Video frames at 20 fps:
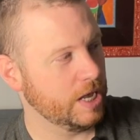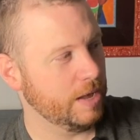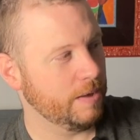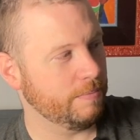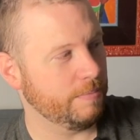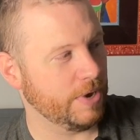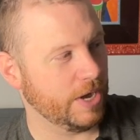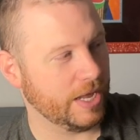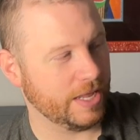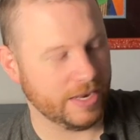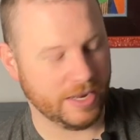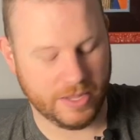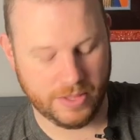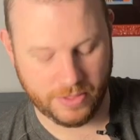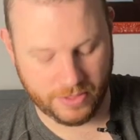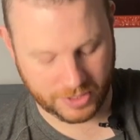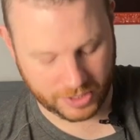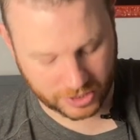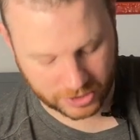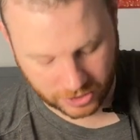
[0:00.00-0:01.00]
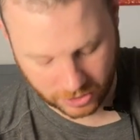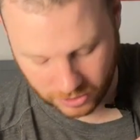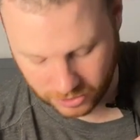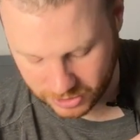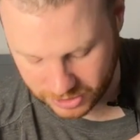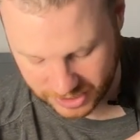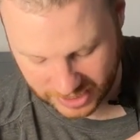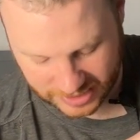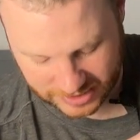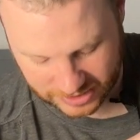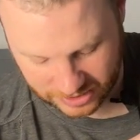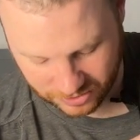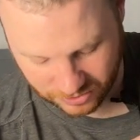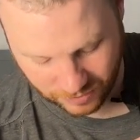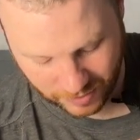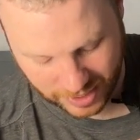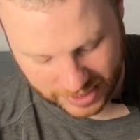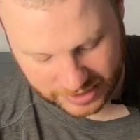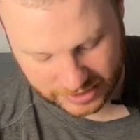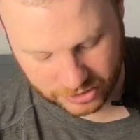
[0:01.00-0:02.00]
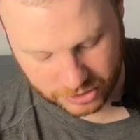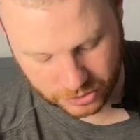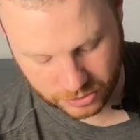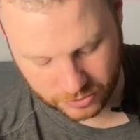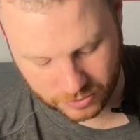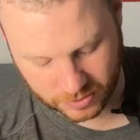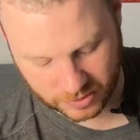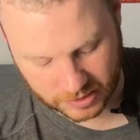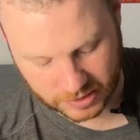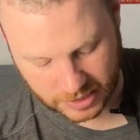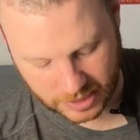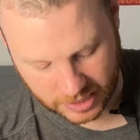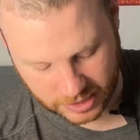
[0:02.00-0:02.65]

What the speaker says: but the guitar stays in great tune